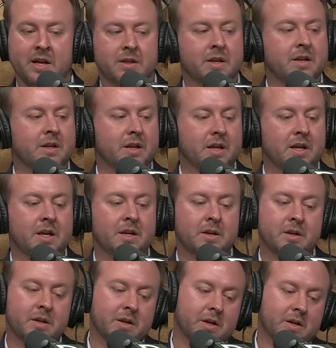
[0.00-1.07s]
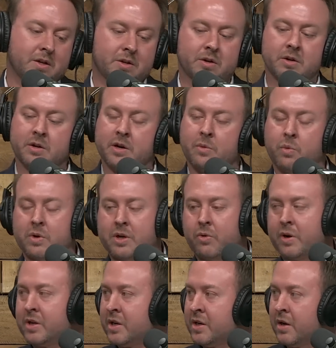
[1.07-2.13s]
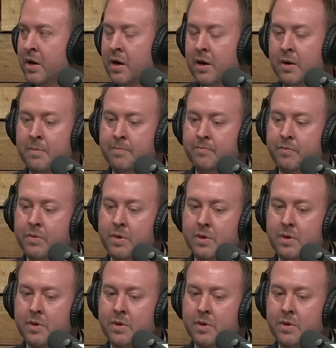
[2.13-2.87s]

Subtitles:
And then in turn, we're going to